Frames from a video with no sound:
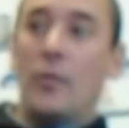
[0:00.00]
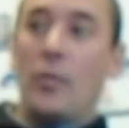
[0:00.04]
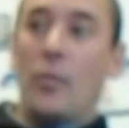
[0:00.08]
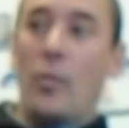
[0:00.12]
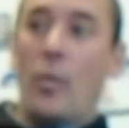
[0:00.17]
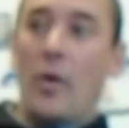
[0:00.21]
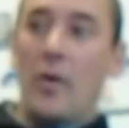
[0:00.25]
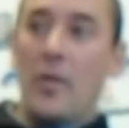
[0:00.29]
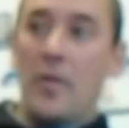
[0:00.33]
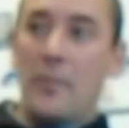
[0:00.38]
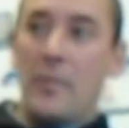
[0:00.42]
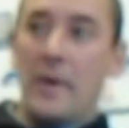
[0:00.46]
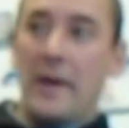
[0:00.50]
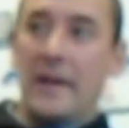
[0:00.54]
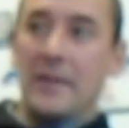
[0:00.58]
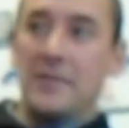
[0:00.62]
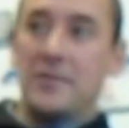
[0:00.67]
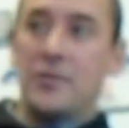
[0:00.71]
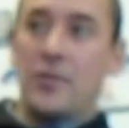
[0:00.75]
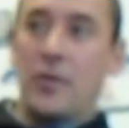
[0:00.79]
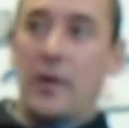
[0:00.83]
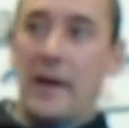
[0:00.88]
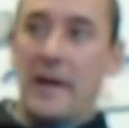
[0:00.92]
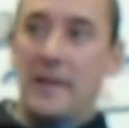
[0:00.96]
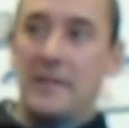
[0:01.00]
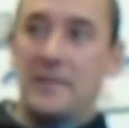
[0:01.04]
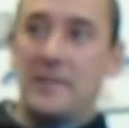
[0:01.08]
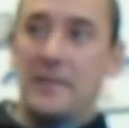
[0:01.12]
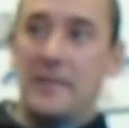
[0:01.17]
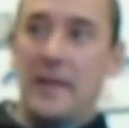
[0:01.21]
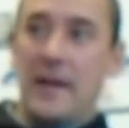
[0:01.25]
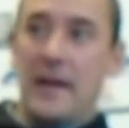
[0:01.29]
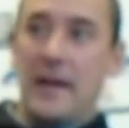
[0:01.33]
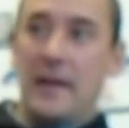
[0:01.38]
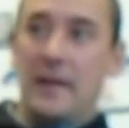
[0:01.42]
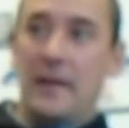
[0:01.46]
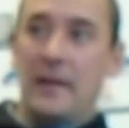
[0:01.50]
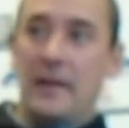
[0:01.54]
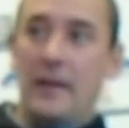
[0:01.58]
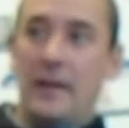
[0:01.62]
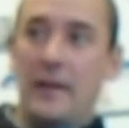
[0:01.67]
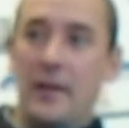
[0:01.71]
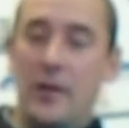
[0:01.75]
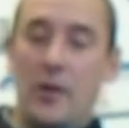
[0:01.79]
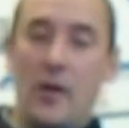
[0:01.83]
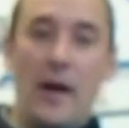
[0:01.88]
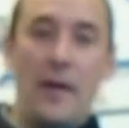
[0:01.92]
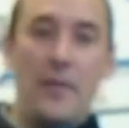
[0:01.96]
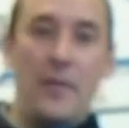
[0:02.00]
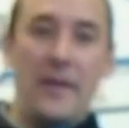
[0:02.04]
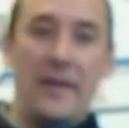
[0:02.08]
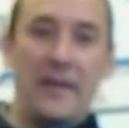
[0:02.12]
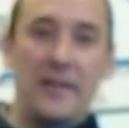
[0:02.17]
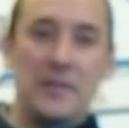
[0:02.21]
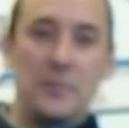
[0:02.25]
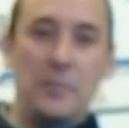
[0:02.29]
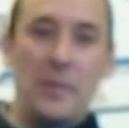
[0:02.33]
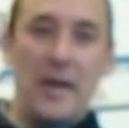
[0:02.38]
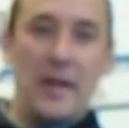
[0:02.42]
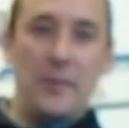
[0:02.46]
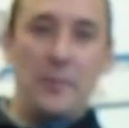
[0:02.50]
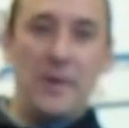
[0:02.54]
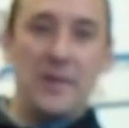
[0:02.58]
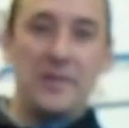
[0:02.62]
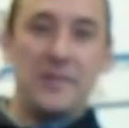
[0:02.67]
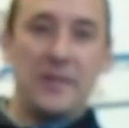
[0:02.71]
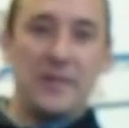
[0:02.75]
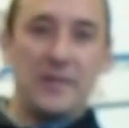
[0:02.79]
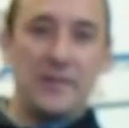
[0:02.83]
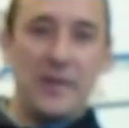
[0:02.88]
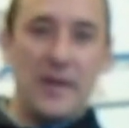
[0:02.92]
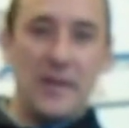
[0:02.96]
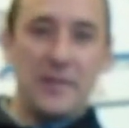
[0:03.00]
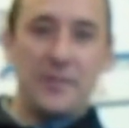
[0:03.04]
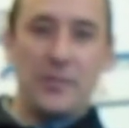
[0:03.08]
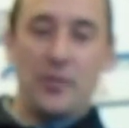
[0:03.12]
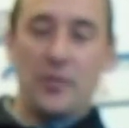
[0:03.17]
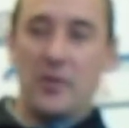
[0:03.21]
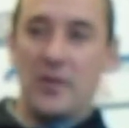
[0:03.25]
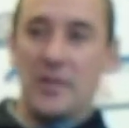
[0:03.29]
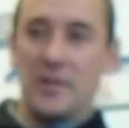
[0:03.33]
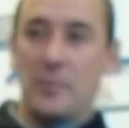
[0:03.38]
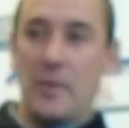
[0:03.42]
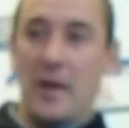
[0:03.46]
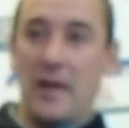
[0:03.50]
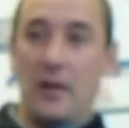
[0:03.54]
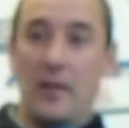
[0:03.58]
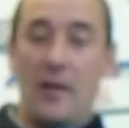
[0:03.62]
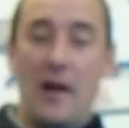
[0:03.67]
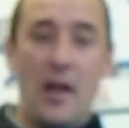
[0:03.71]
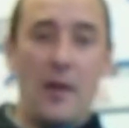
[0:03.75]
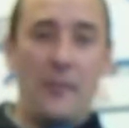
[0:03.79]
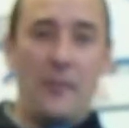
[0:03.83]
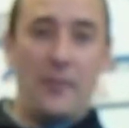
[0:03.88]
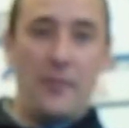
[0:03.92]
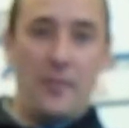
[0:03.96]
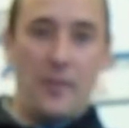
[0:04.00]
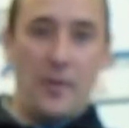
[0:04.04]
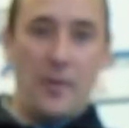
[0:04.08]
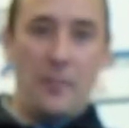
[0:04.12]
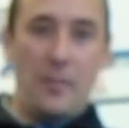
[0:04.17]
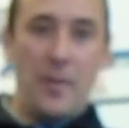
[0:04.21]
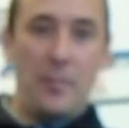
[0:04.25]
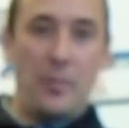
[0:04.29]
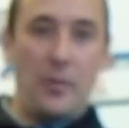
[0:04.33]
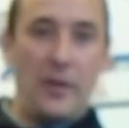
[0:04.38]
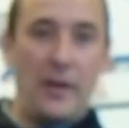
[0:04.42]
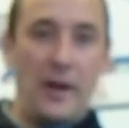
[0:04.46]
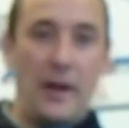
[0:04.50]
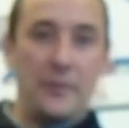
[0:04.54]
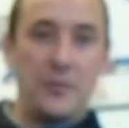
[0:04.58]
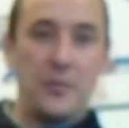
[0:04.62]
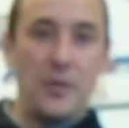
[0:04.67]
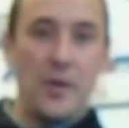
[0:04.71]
One of the biggest traits that I think has made me successful and has made a lot of people that I've